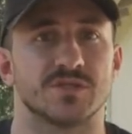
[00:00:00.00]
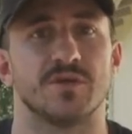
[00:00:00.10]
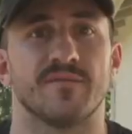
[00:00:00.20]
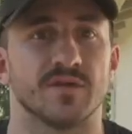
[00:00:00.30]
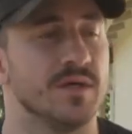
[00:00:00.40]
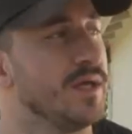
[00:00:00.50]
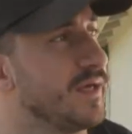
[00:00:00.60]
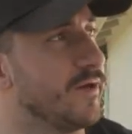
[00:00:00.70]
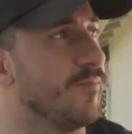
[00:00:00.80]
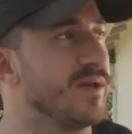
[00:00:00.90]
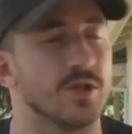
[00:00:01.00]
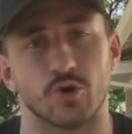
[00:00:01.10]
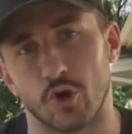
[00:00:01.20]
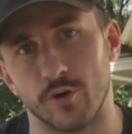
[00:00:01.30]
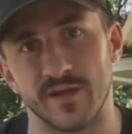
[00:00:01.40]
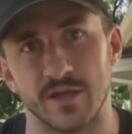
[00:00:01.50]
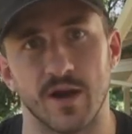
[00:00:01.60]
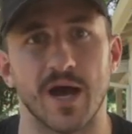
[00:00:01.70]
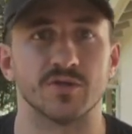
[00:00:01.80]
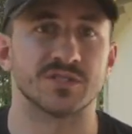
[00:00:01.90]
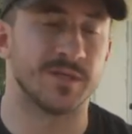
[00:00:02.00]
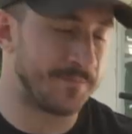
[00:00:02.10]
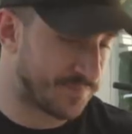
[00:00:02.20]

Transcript: So you have to, you know, be a little hermit in your house